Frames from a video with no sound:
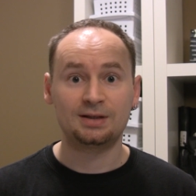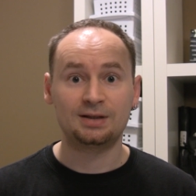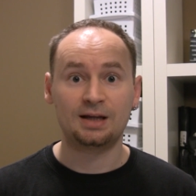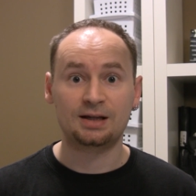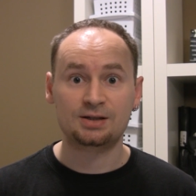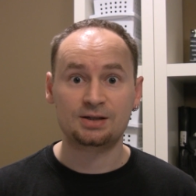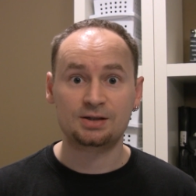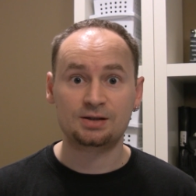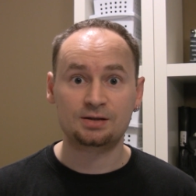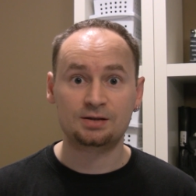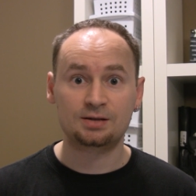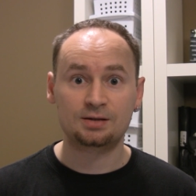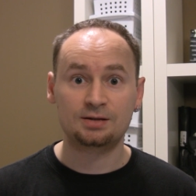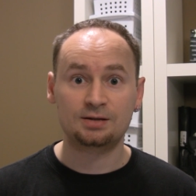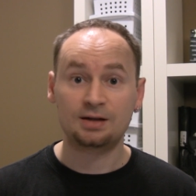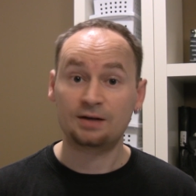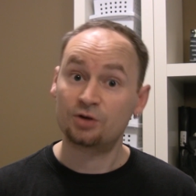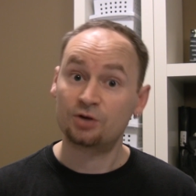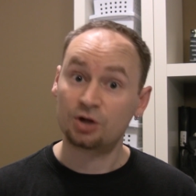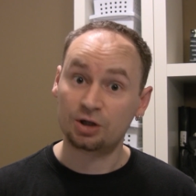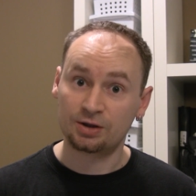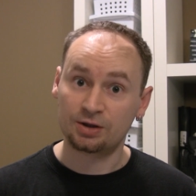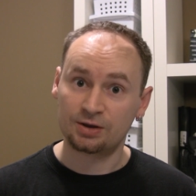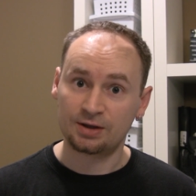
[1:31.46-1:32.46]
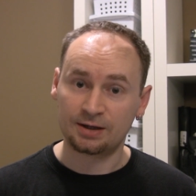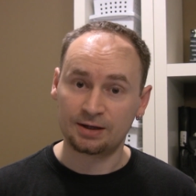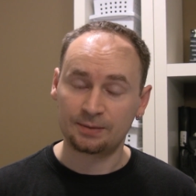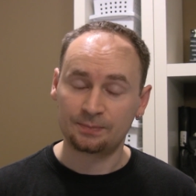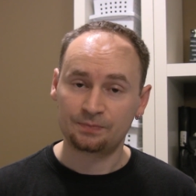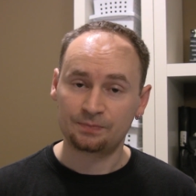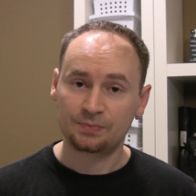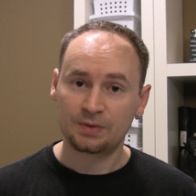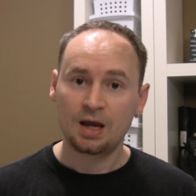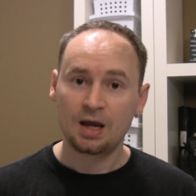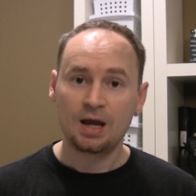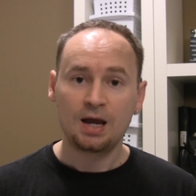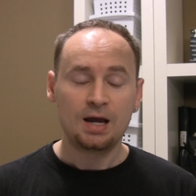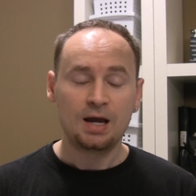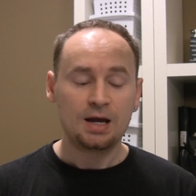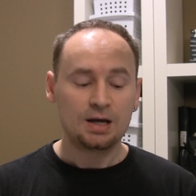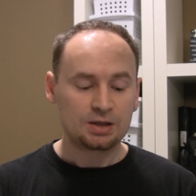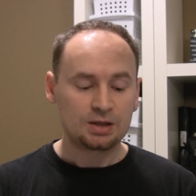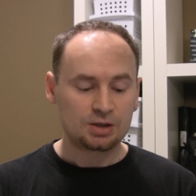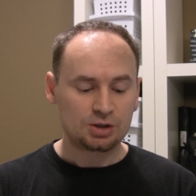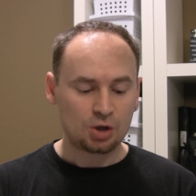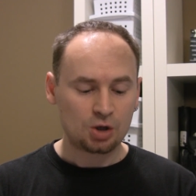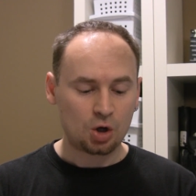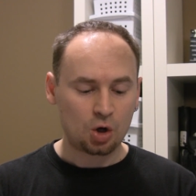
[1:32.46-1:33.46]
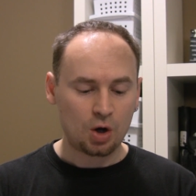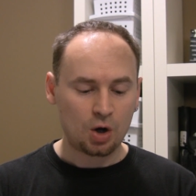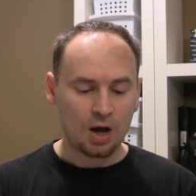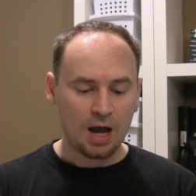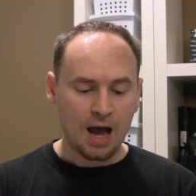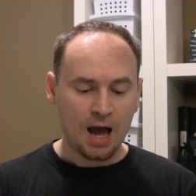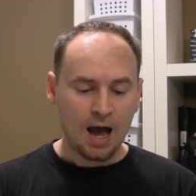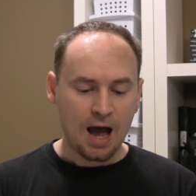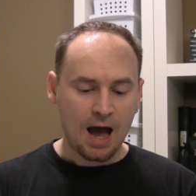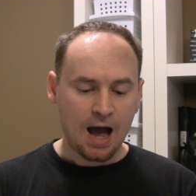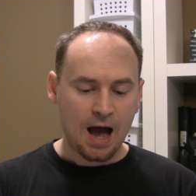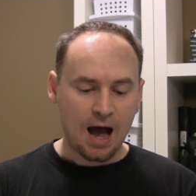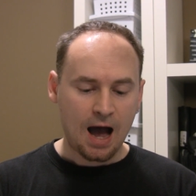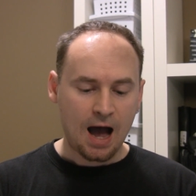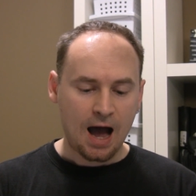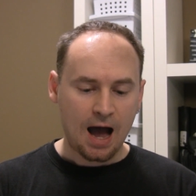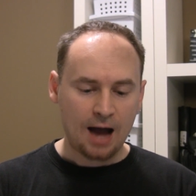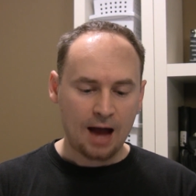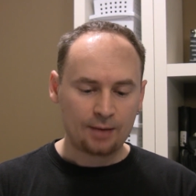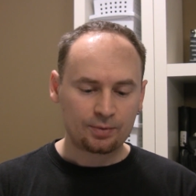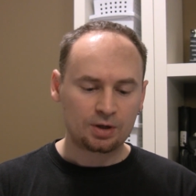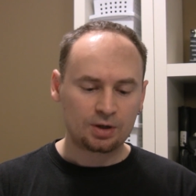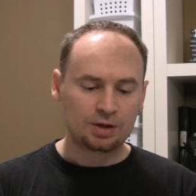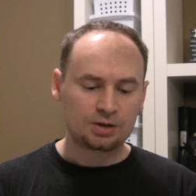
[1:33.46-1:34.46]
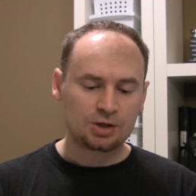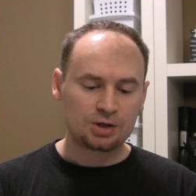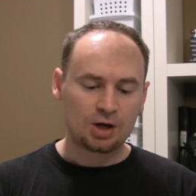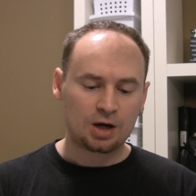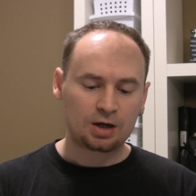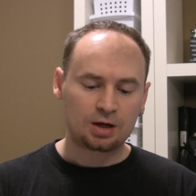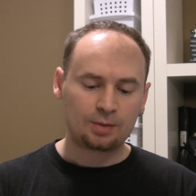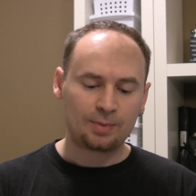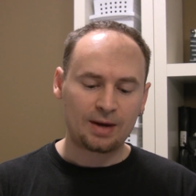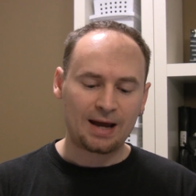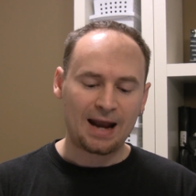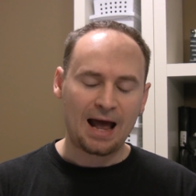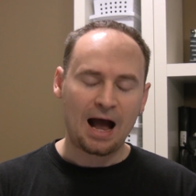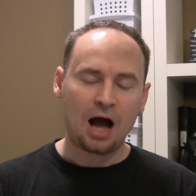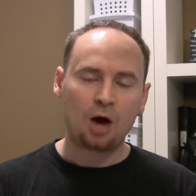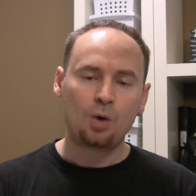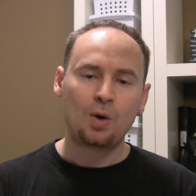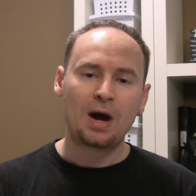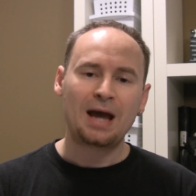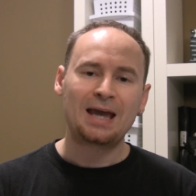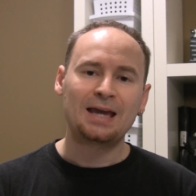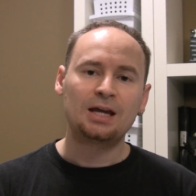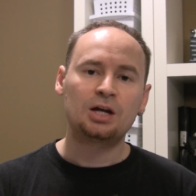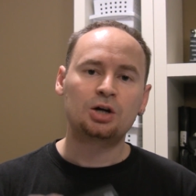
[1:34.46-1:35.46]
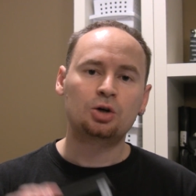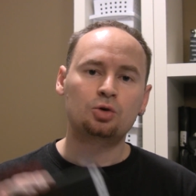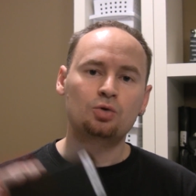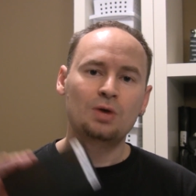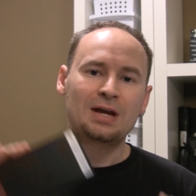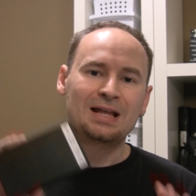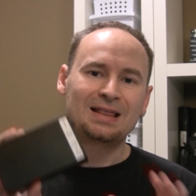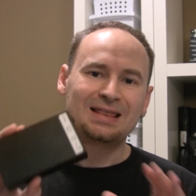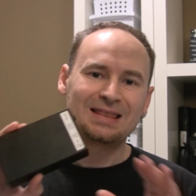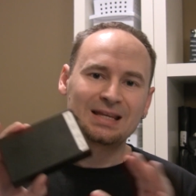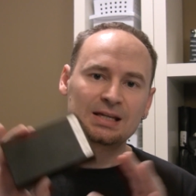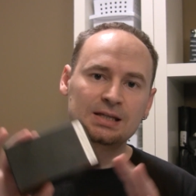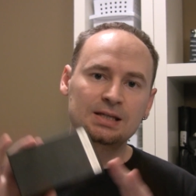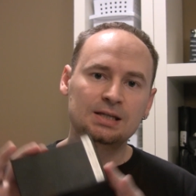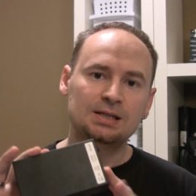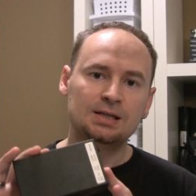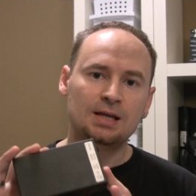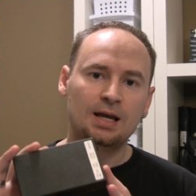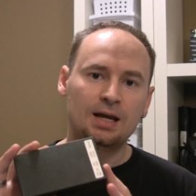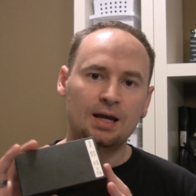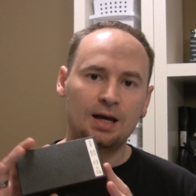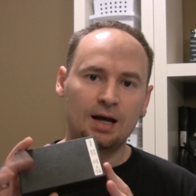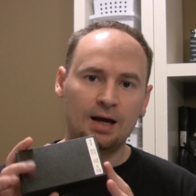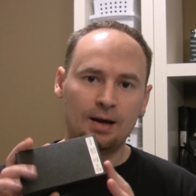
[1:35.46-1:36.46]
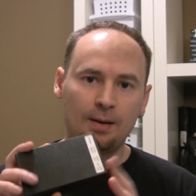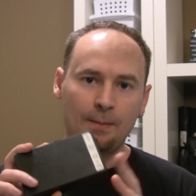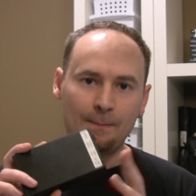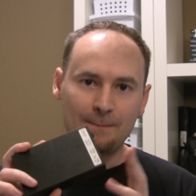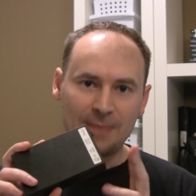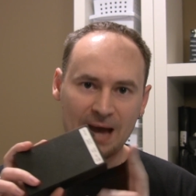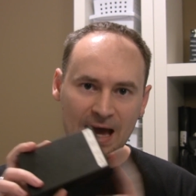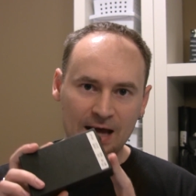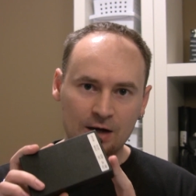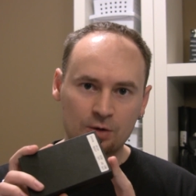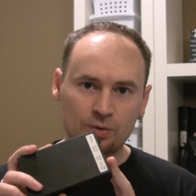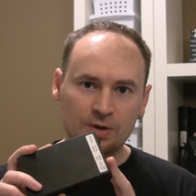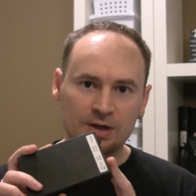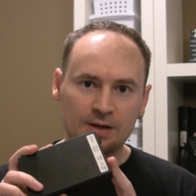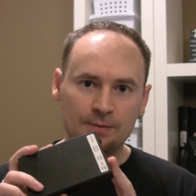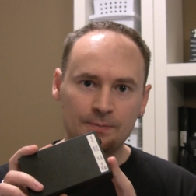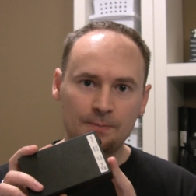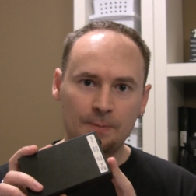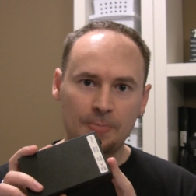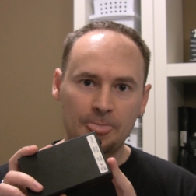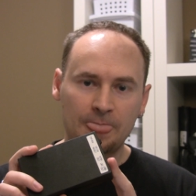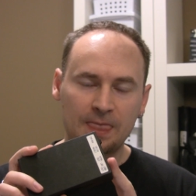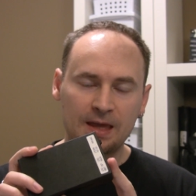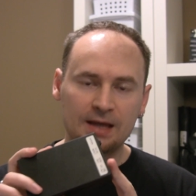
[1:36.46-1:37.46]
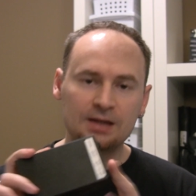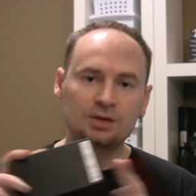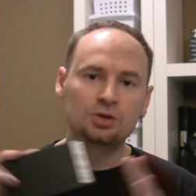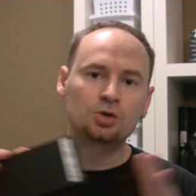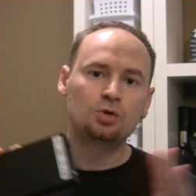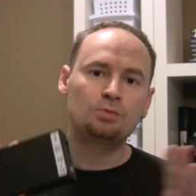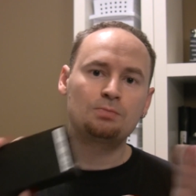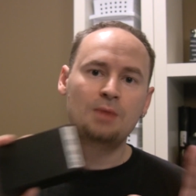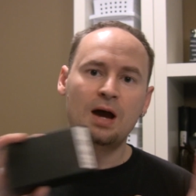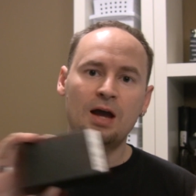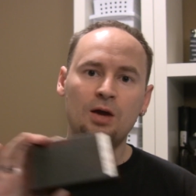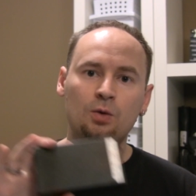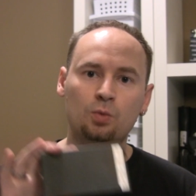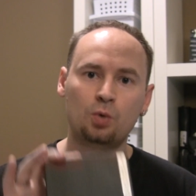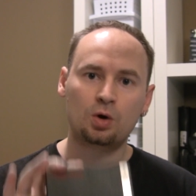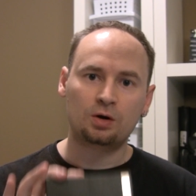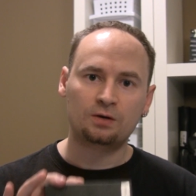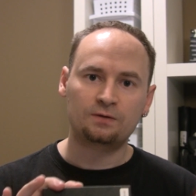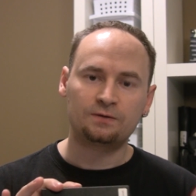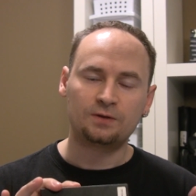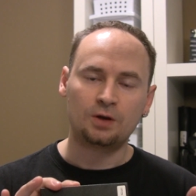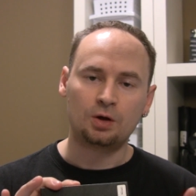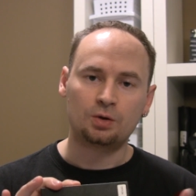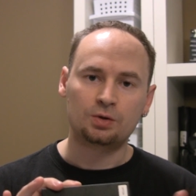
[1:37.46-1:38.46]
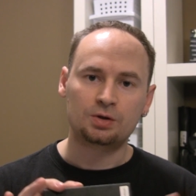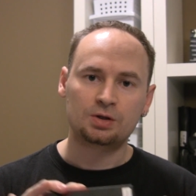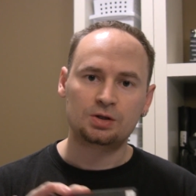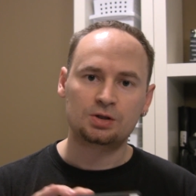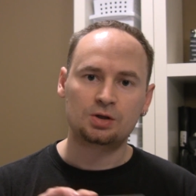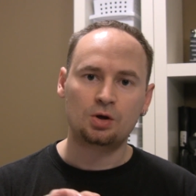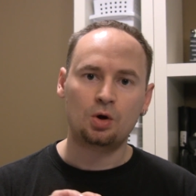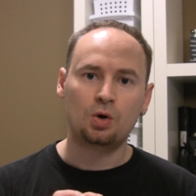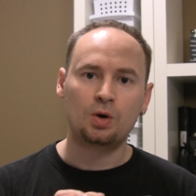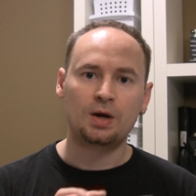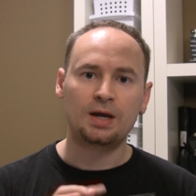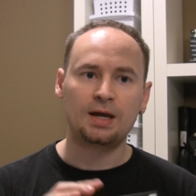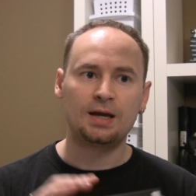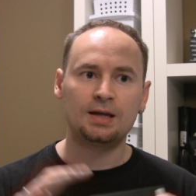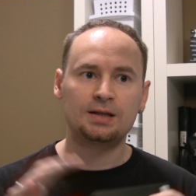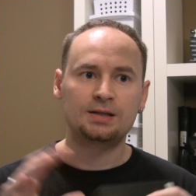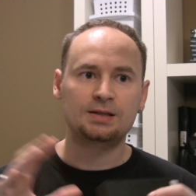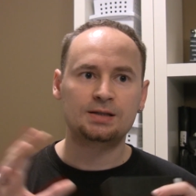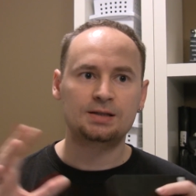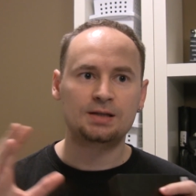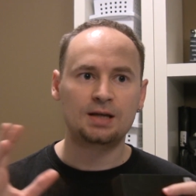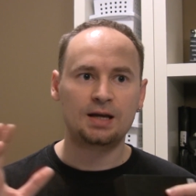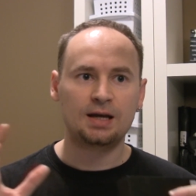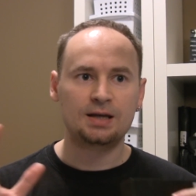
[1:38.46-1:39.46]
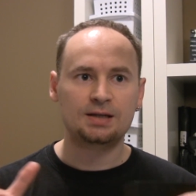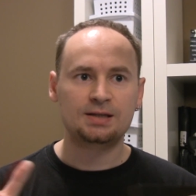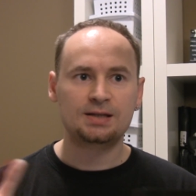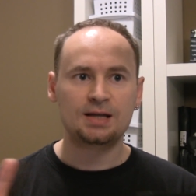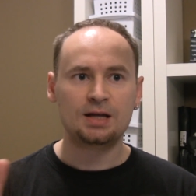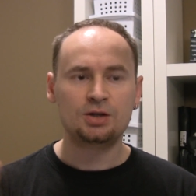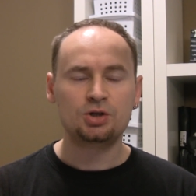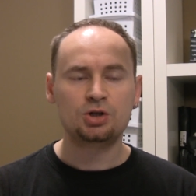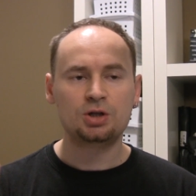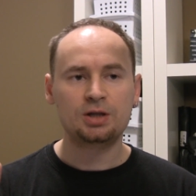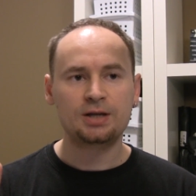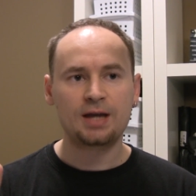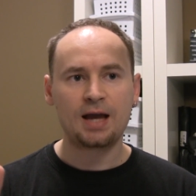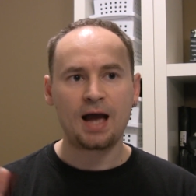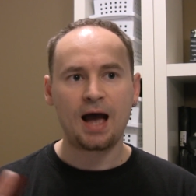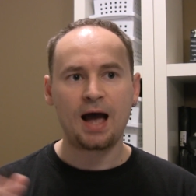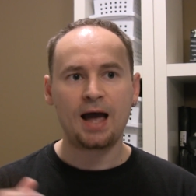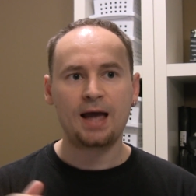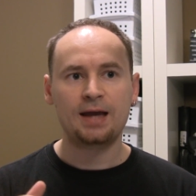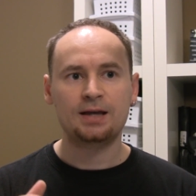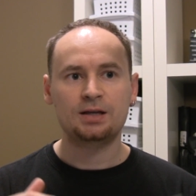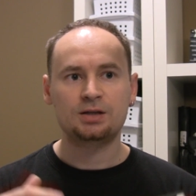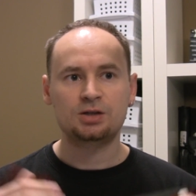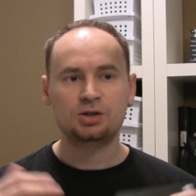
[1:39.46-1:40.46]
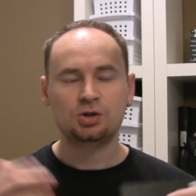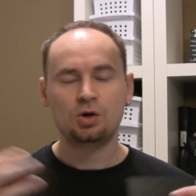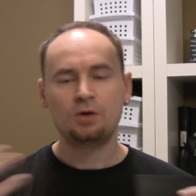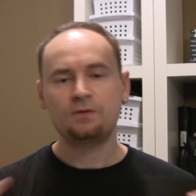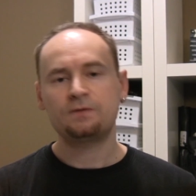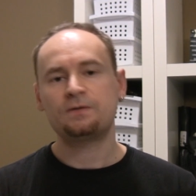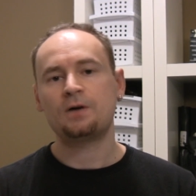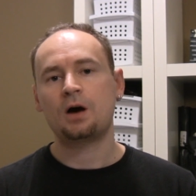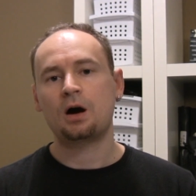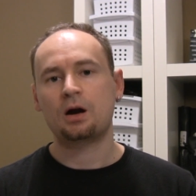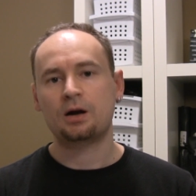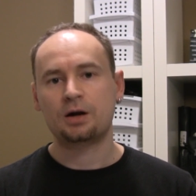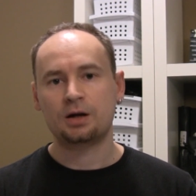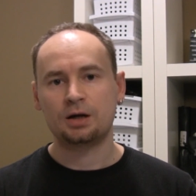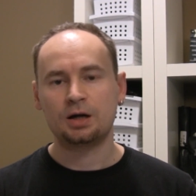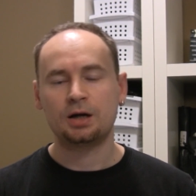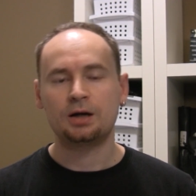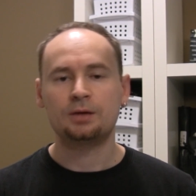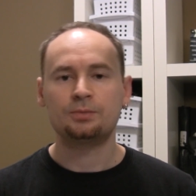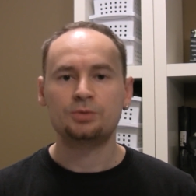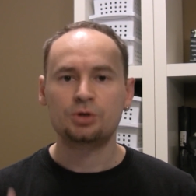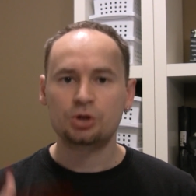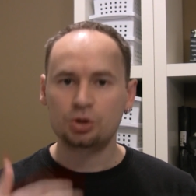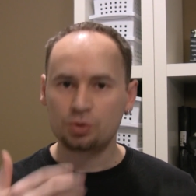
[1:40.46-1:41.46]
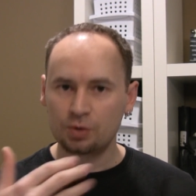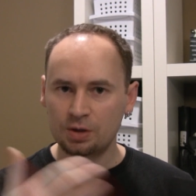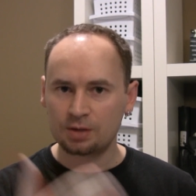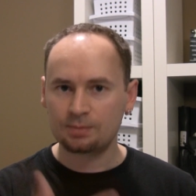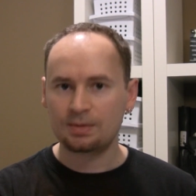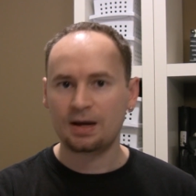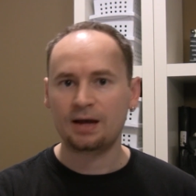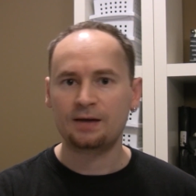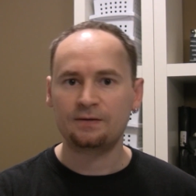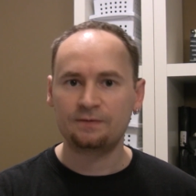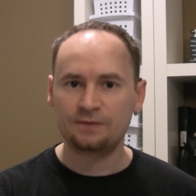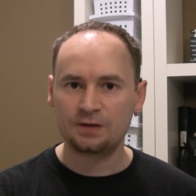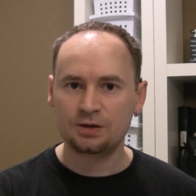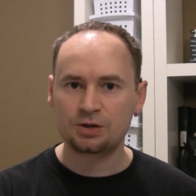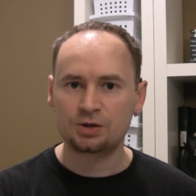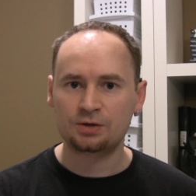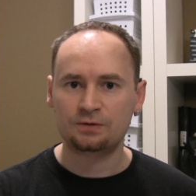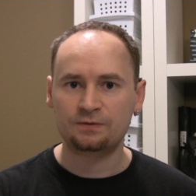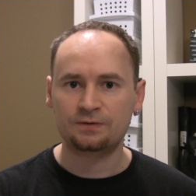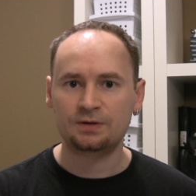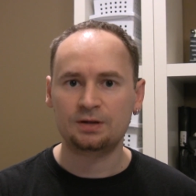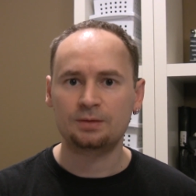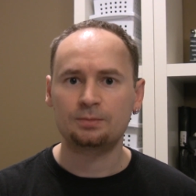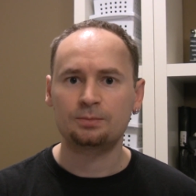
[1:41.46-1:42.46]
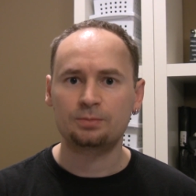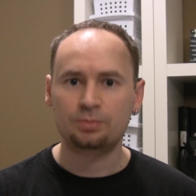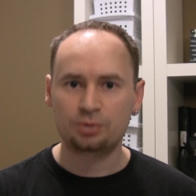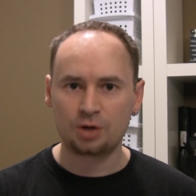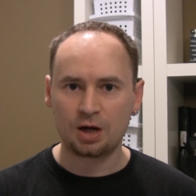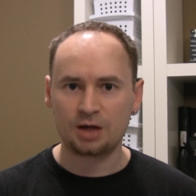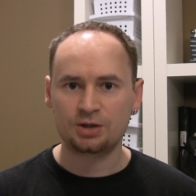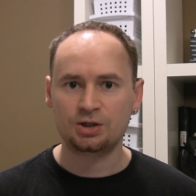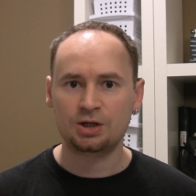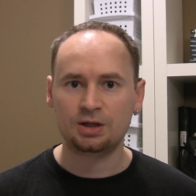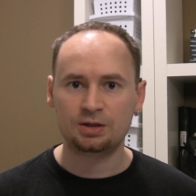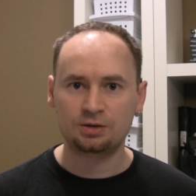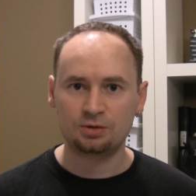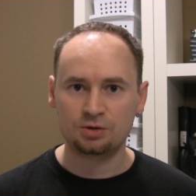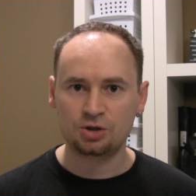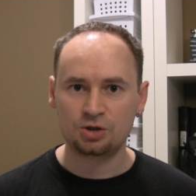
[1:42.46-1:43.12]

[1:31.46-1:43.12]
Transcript: that's never a good thing. So I'm going to talk about how I integrate this battery into my workflow. So it's essentially, so far shooting my feature film project